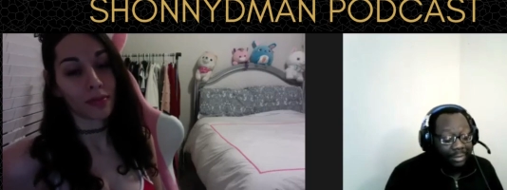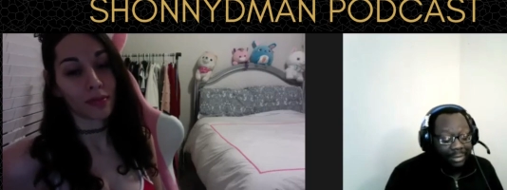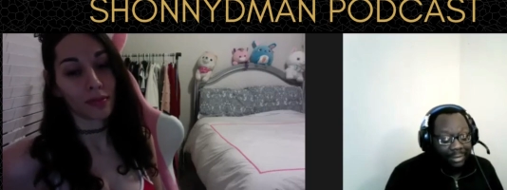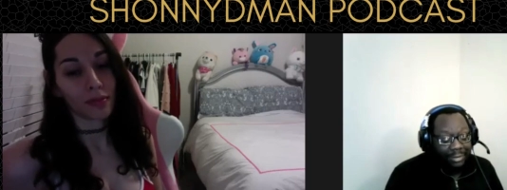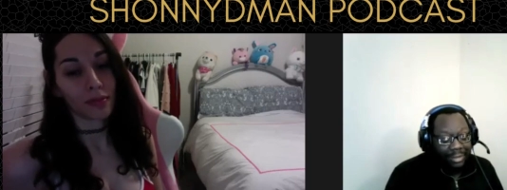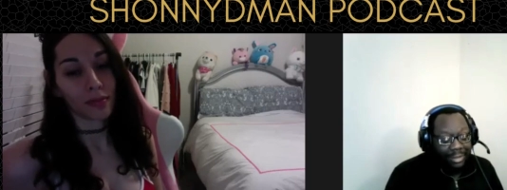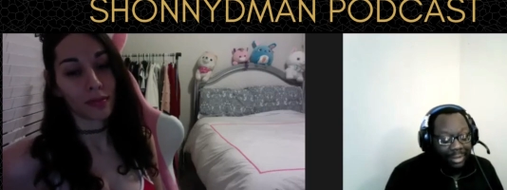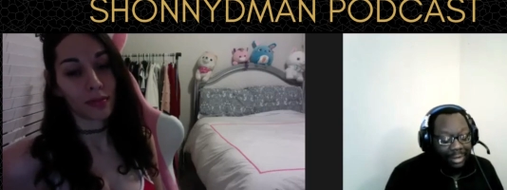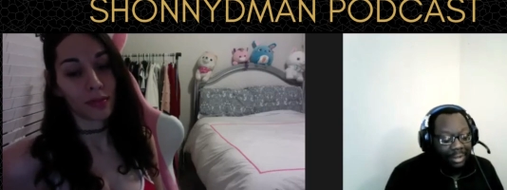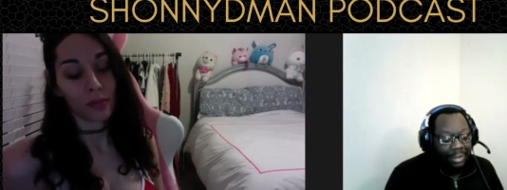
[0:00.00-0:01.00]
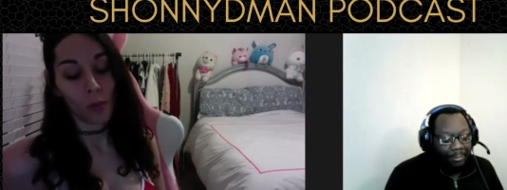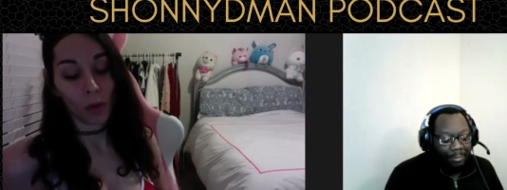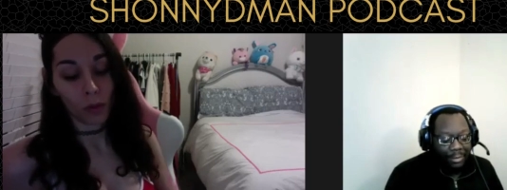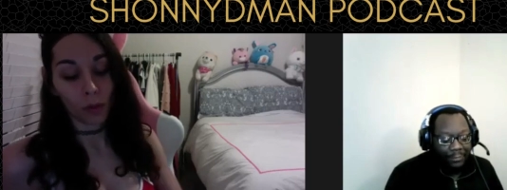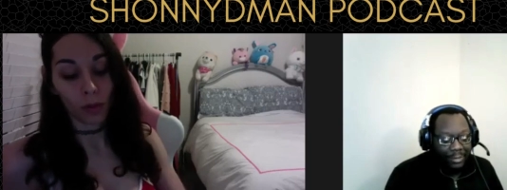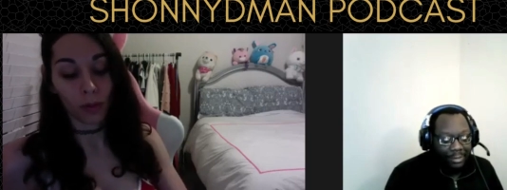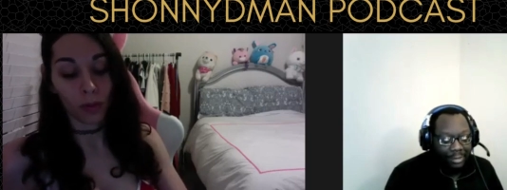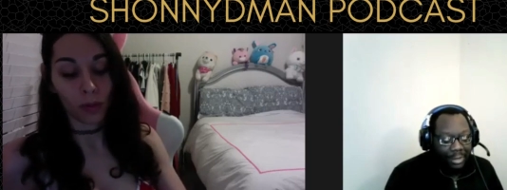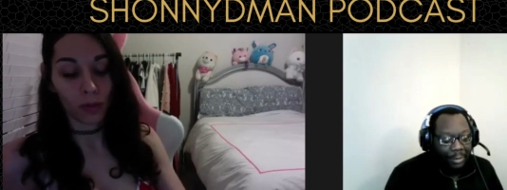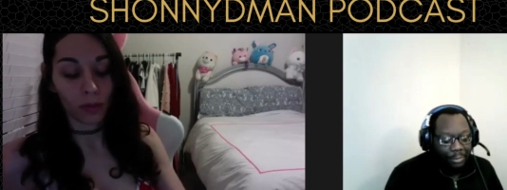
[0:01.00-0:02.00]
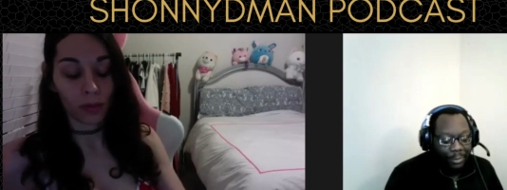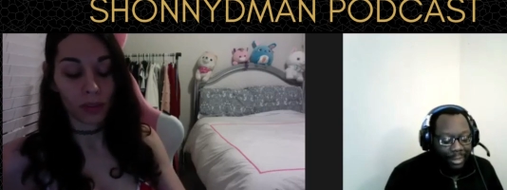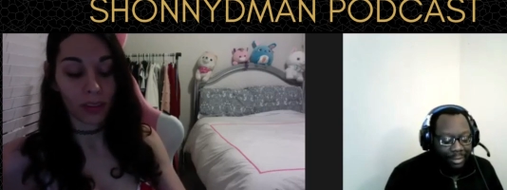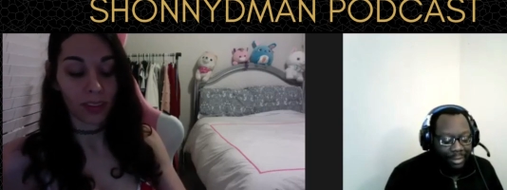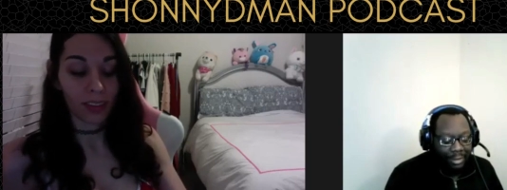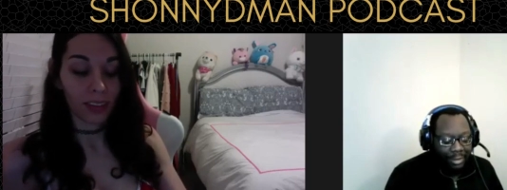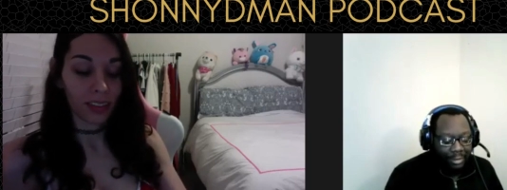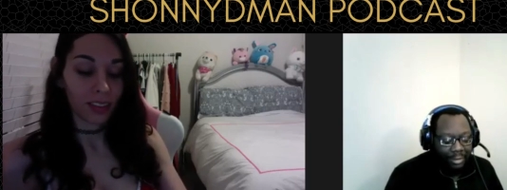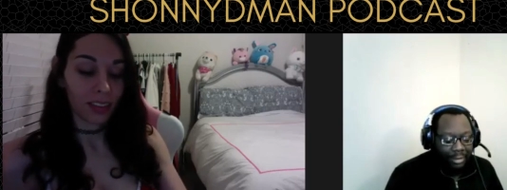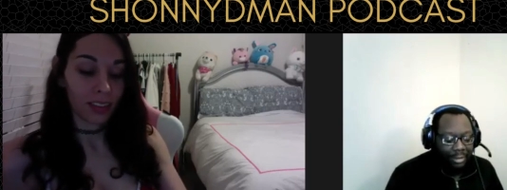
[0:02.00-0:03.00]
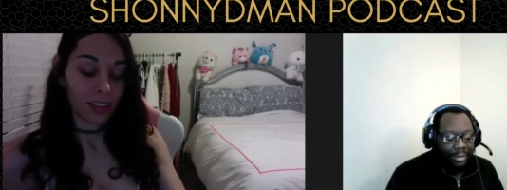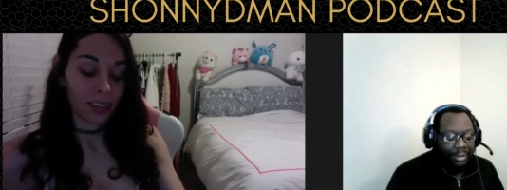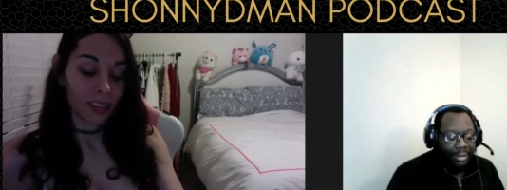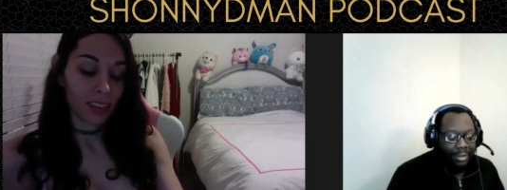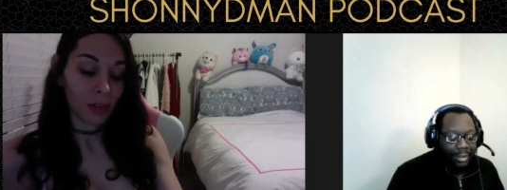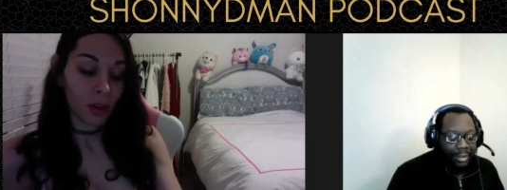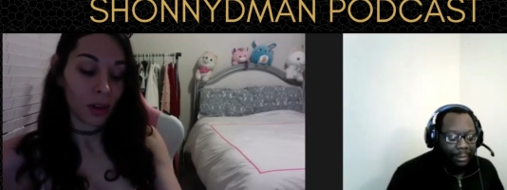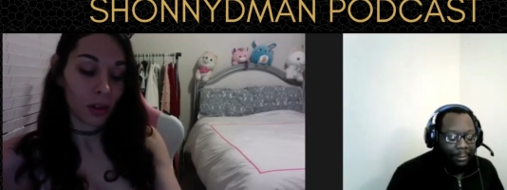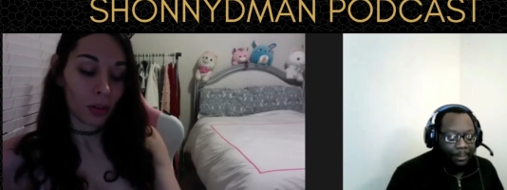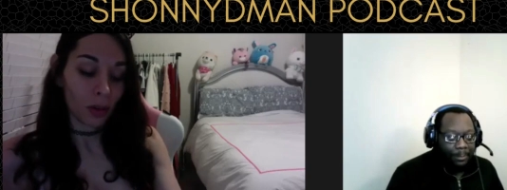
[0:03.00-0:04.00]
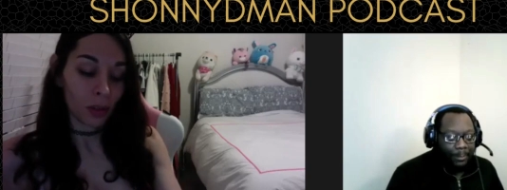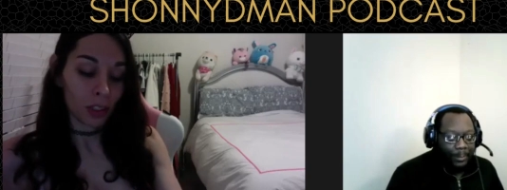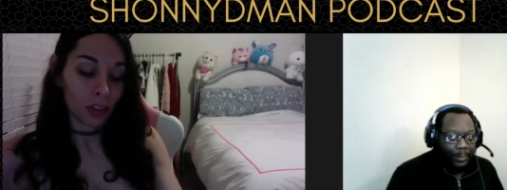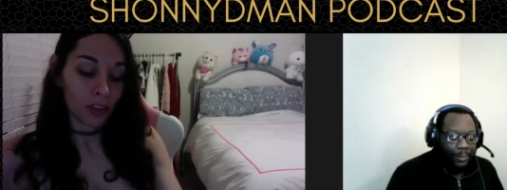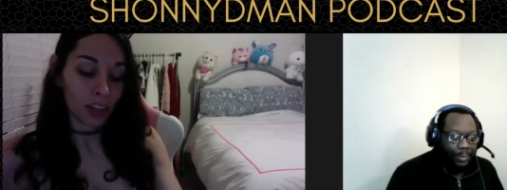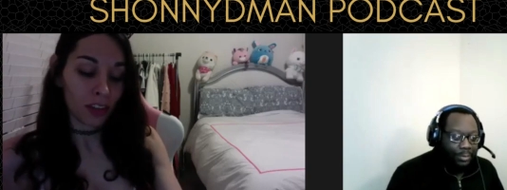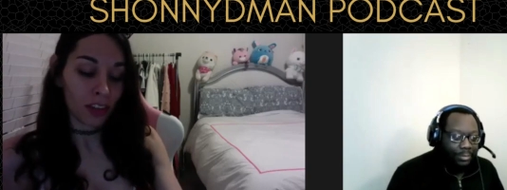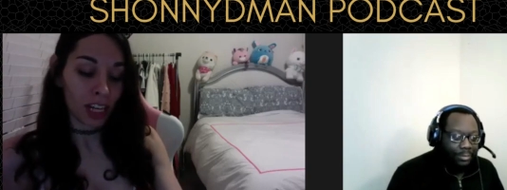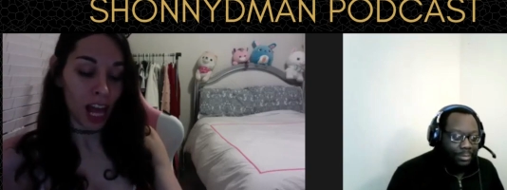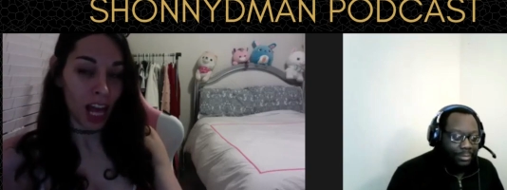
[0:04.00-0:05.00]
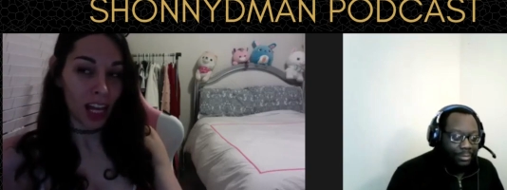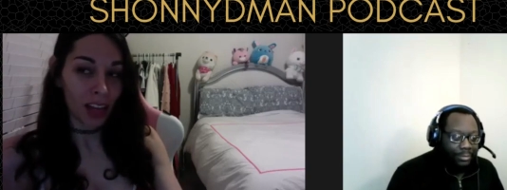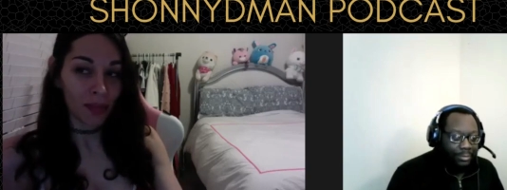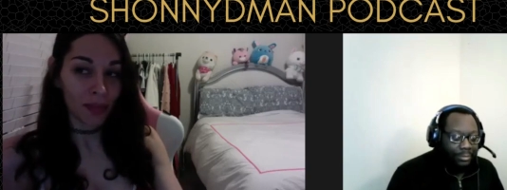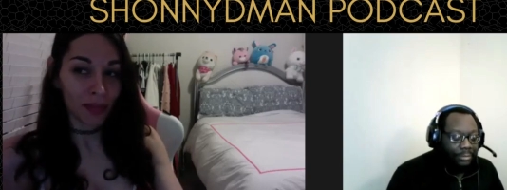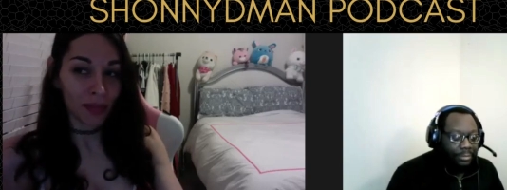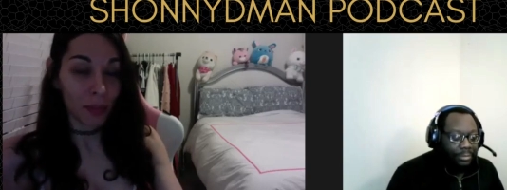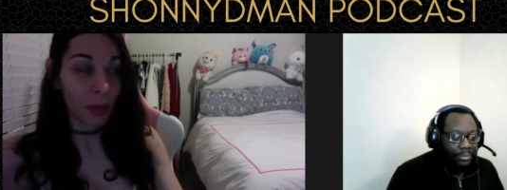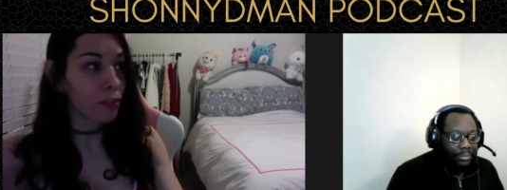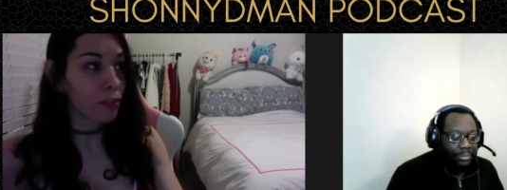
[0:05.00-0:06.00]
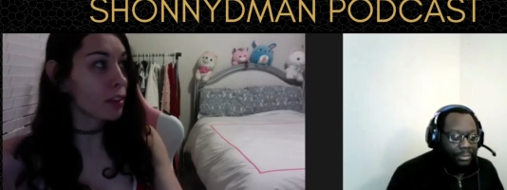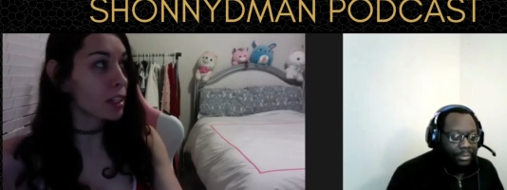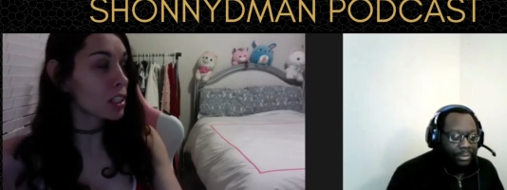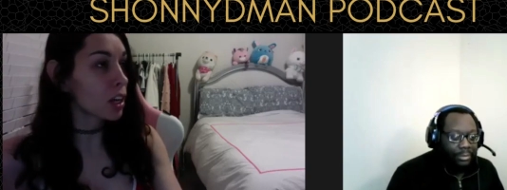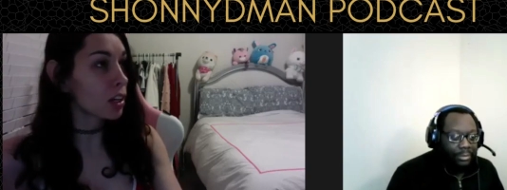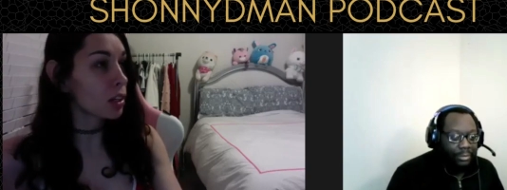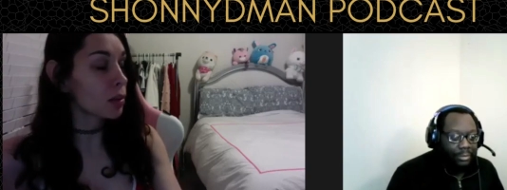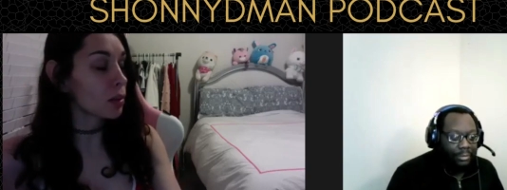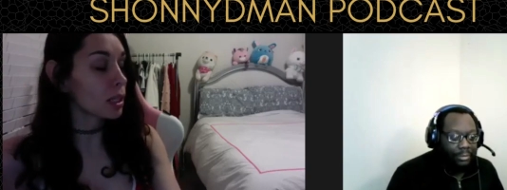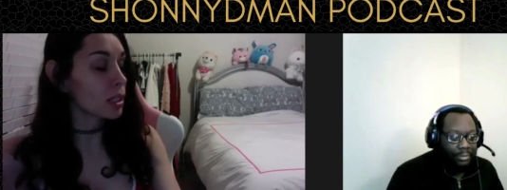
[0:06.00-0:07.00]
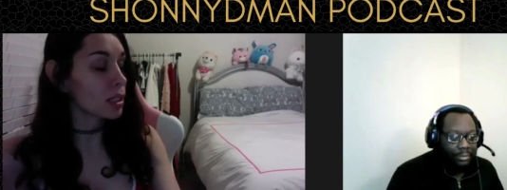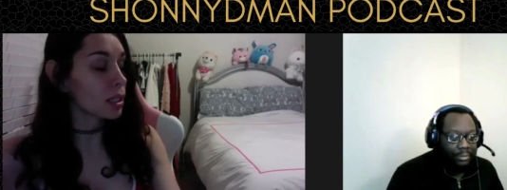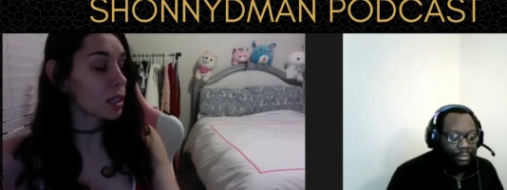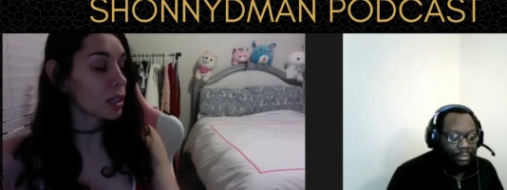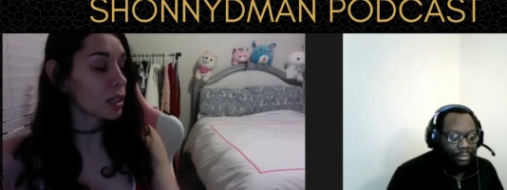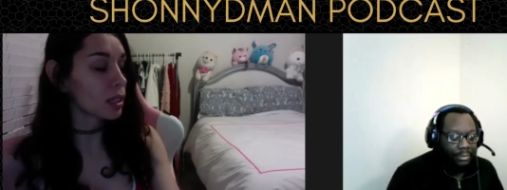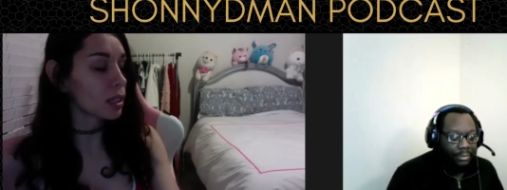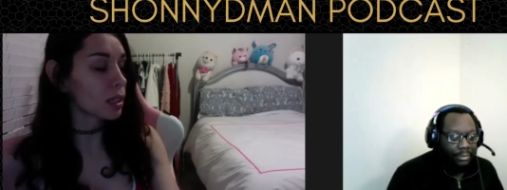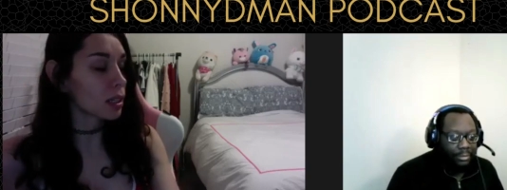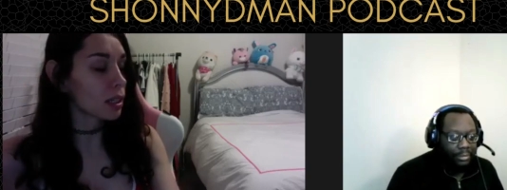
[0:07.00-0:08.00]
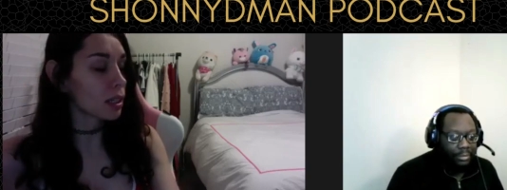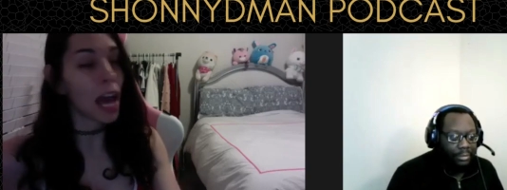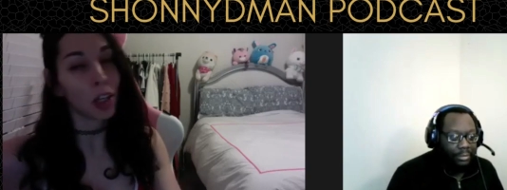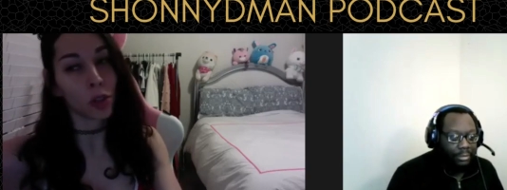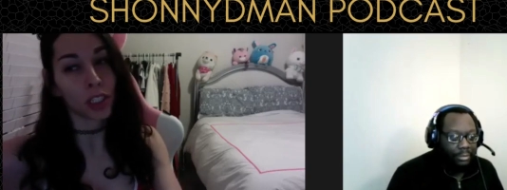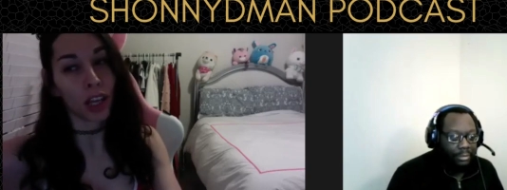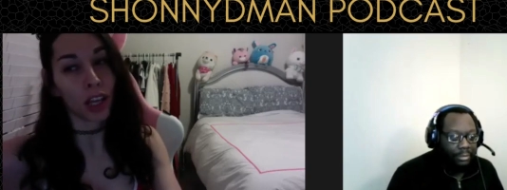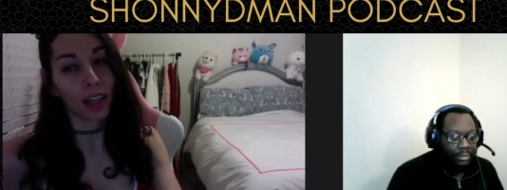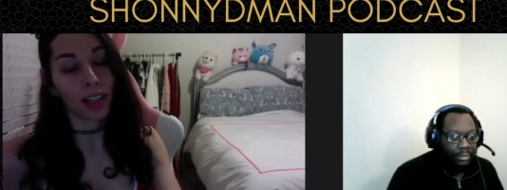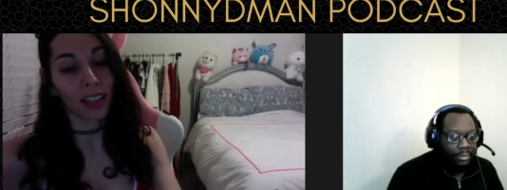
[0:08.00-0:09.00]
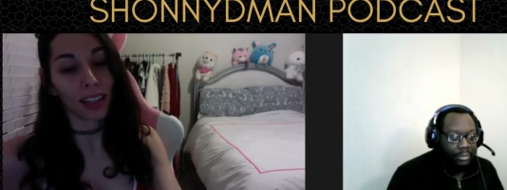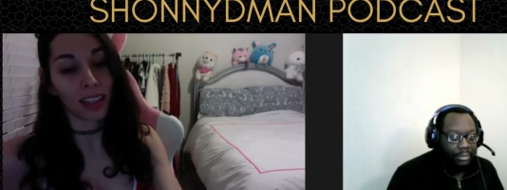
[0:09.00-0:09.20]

Speaker 1: good
Speaker 2: and uh, and pretty fun to go through as a kid.
Speaker 1: What, um, what was your favorite? Um, my favorite saga was uh, the Android Saga.